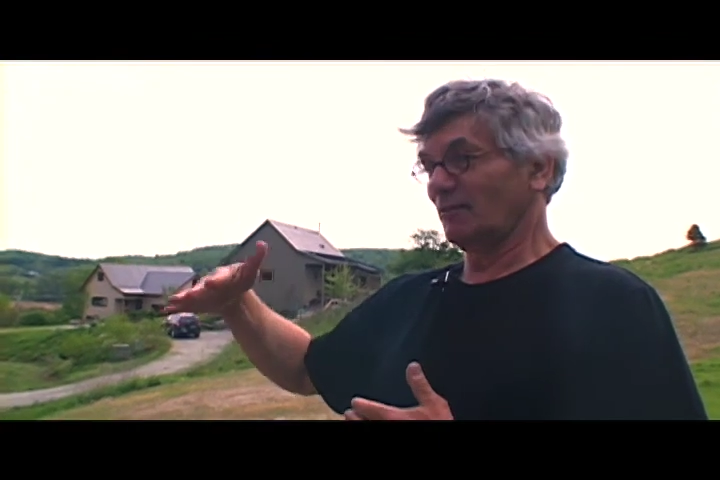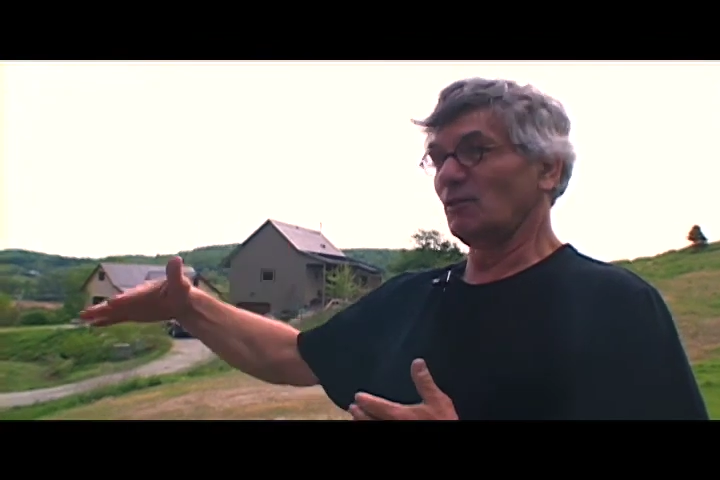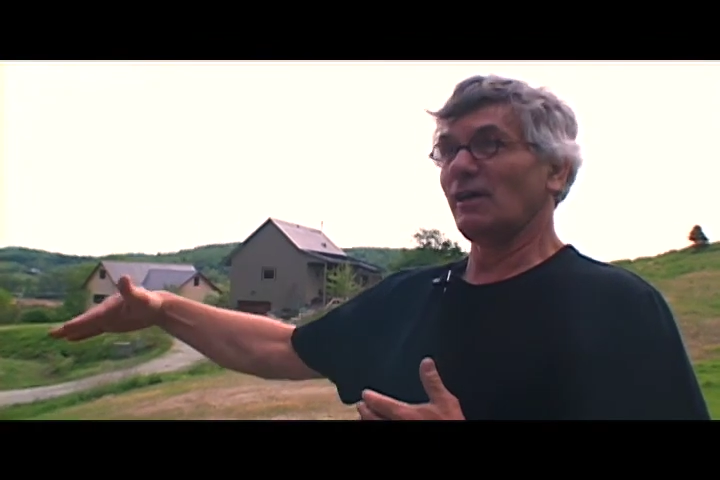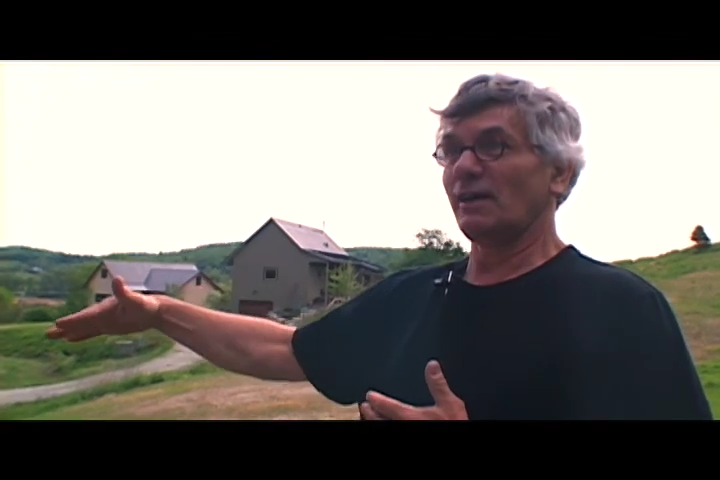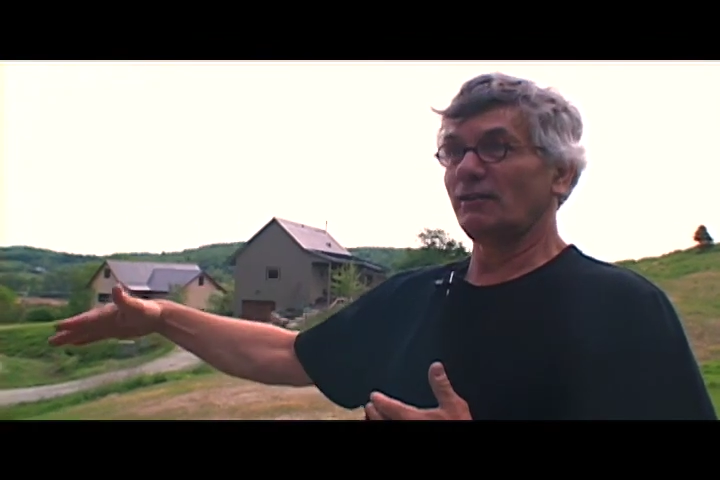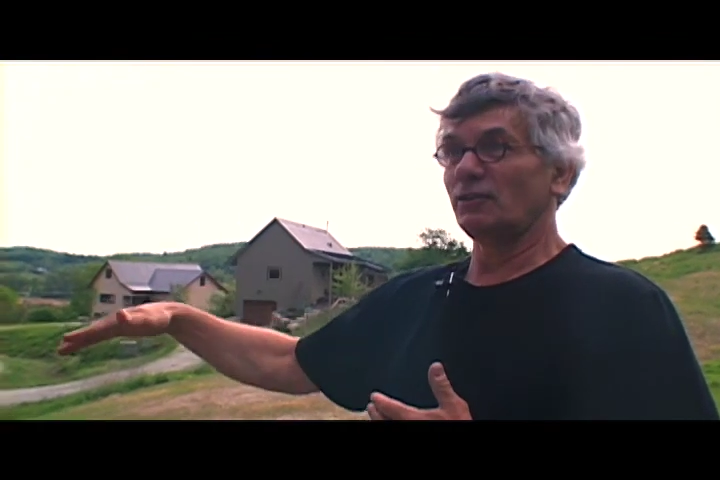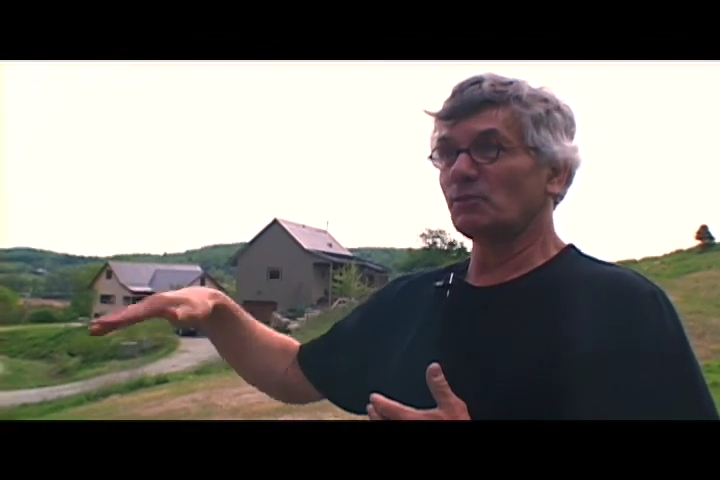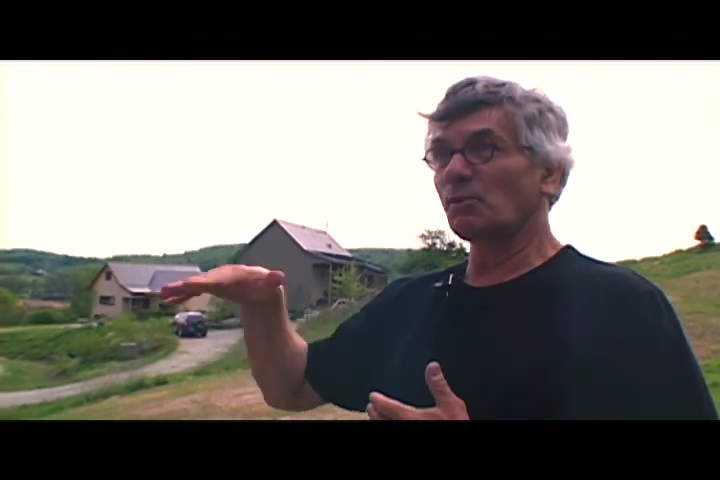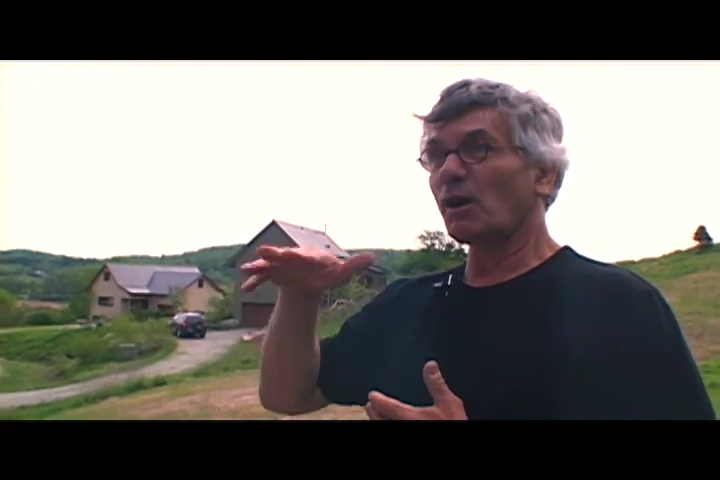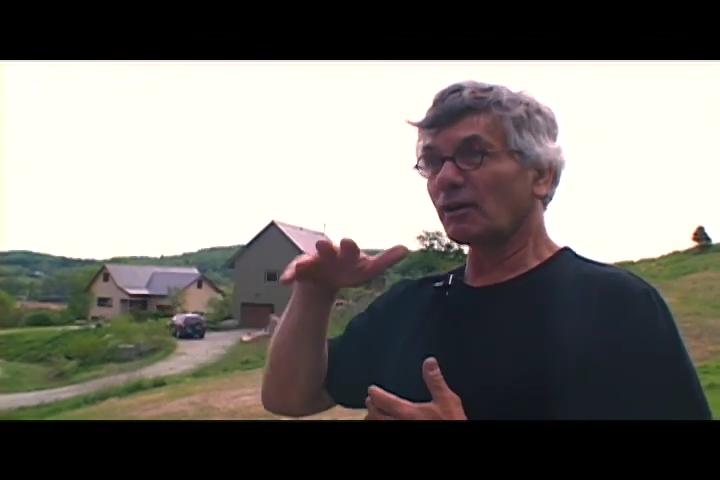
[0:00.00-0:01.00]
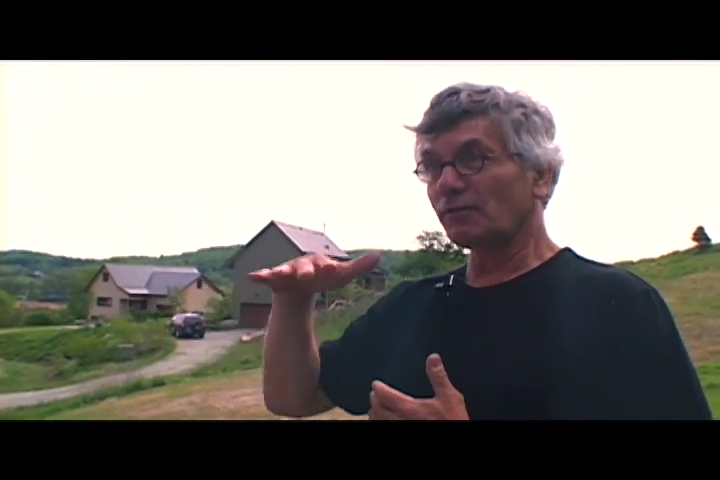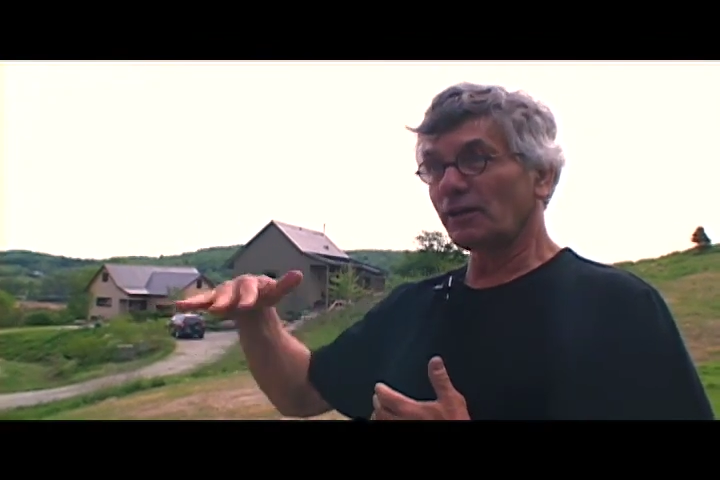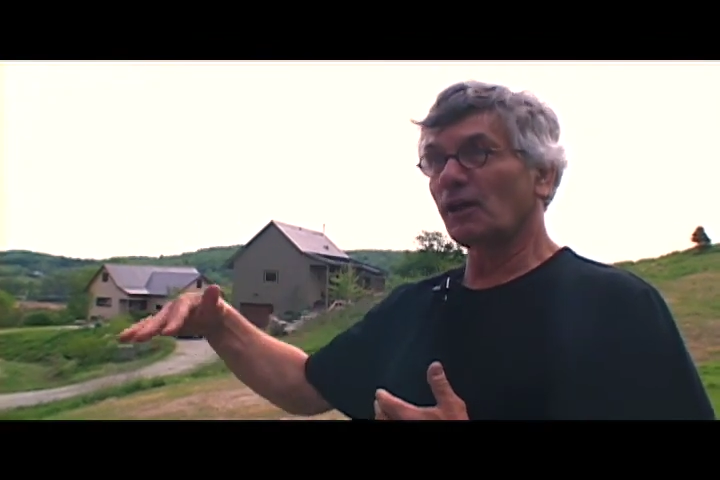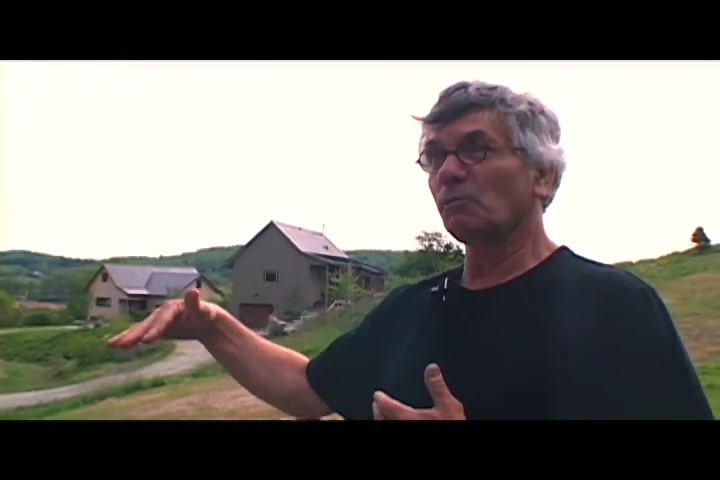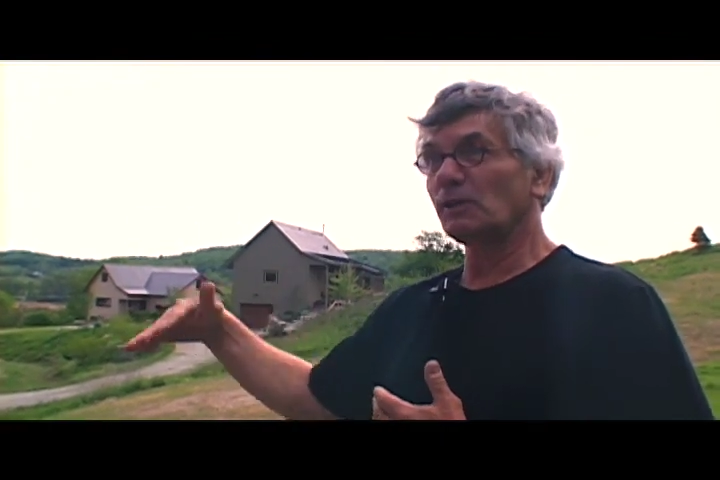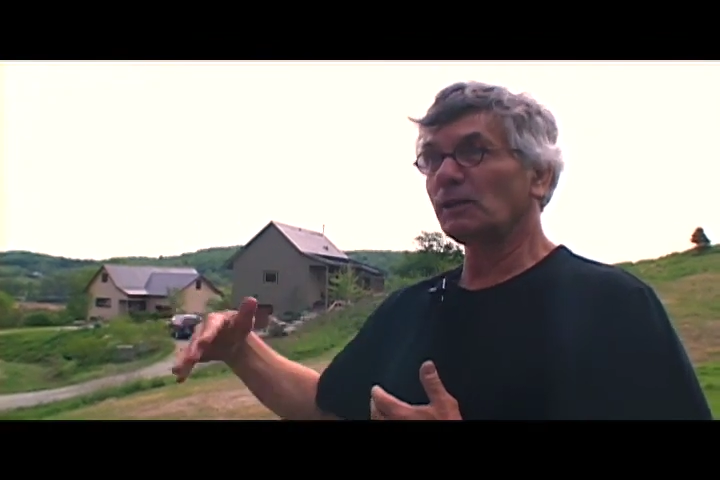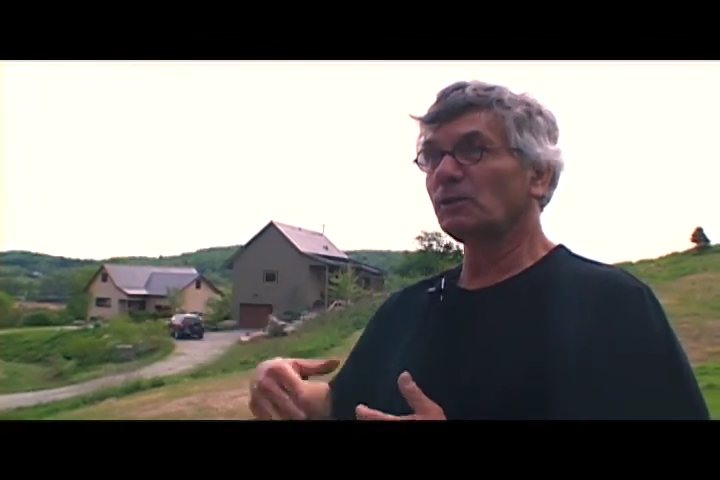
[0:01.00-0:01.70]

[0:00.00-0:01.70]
You had the topography helping